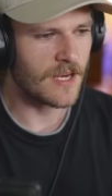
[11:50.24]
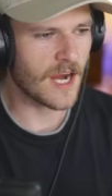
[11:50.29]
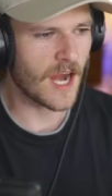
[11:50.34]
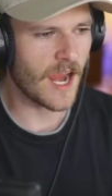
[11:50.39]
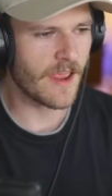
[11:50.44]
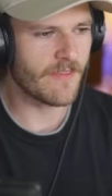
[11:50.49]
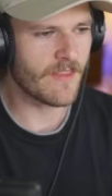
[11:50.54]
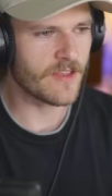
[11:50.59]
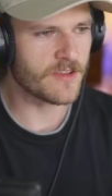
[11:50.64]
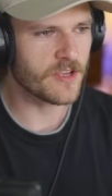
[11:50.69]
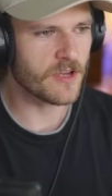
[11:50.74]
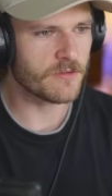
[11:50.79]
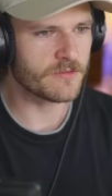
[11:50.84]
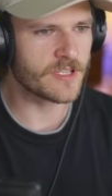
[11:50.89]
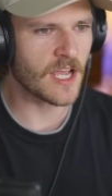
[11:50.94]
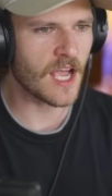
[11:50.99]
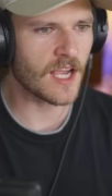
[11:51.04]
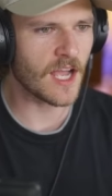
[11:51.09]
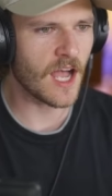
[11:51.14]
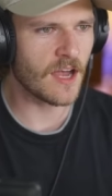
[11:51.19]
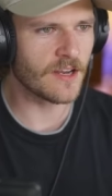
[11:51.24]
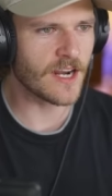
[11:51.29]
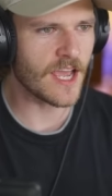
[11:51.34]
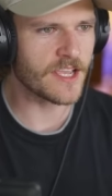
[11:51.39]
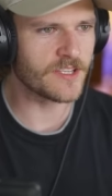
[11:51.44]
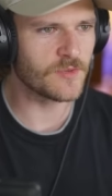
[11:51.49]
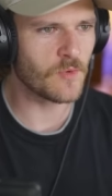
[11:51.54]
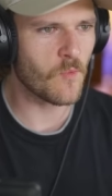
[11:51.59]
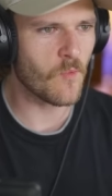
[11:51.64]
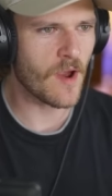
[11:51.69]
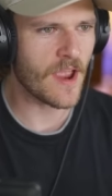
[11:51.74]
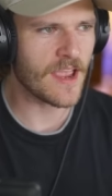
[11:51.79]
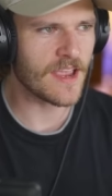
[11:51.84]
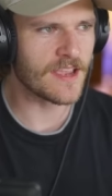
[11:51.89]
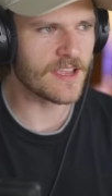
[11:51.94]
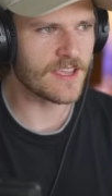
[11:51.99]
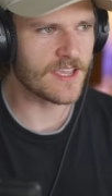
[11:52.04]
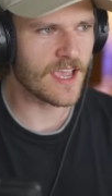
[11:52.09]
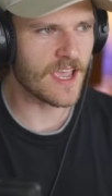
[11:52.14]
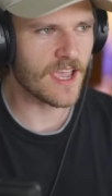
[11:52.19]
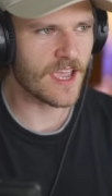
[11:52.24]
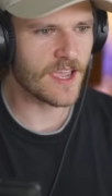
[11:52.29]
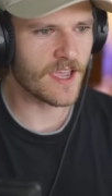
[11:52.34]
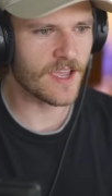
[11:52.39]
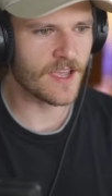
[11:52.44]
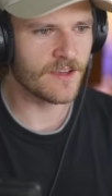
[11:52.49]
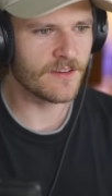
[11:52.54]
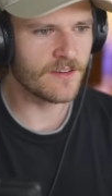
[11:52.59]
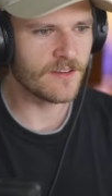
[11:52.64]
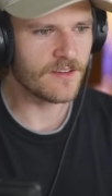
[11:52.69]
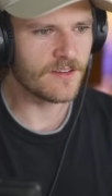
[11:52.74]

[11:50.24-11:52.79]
And then you tug on his winky.